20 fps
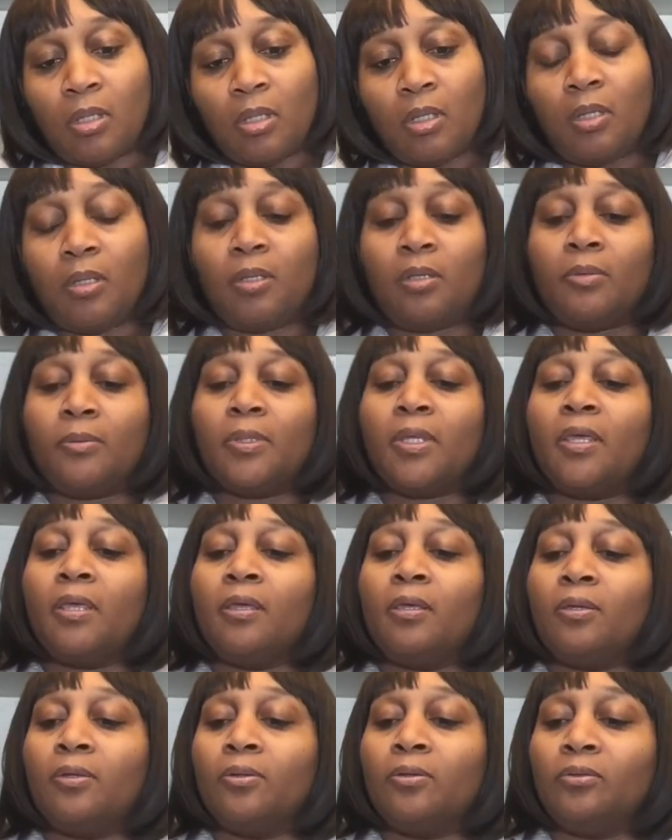Here we
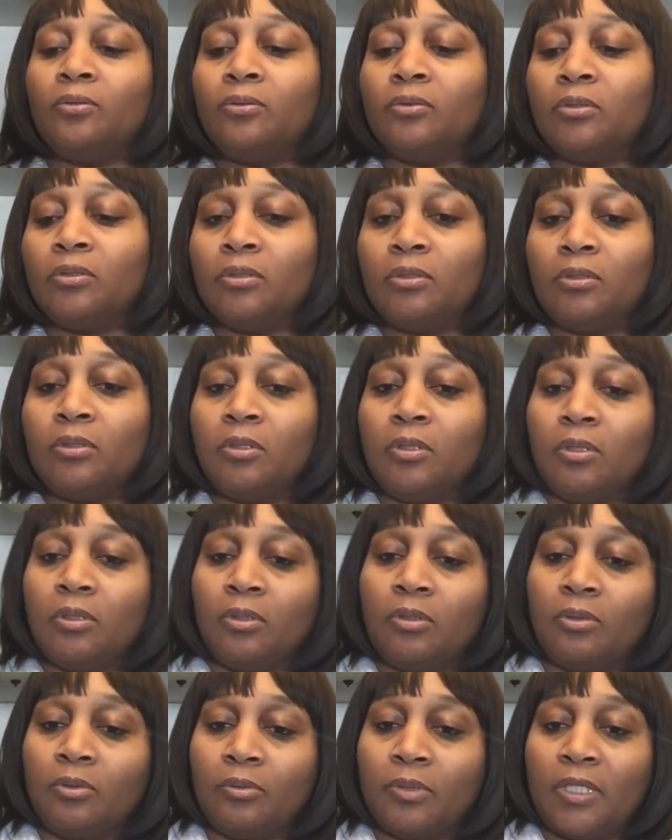go.
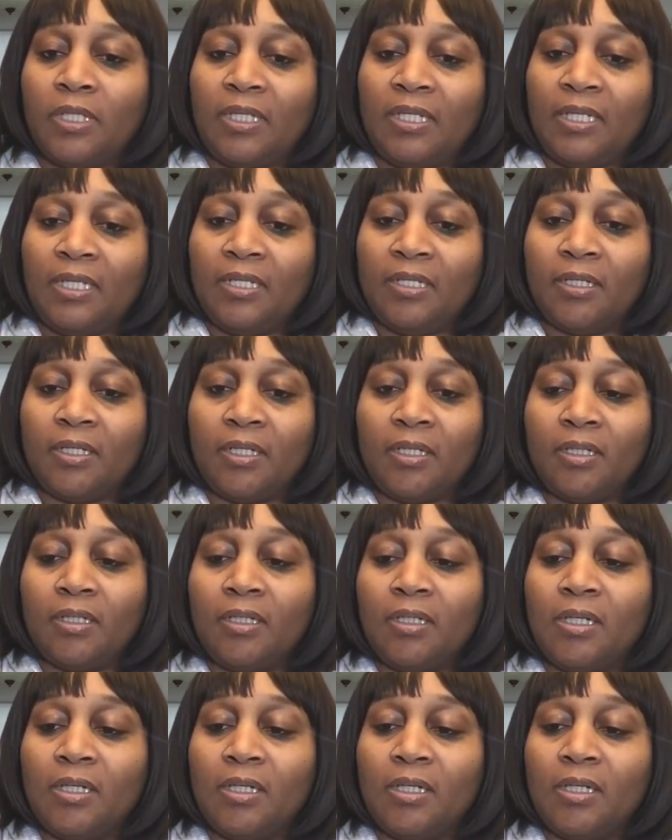Right here.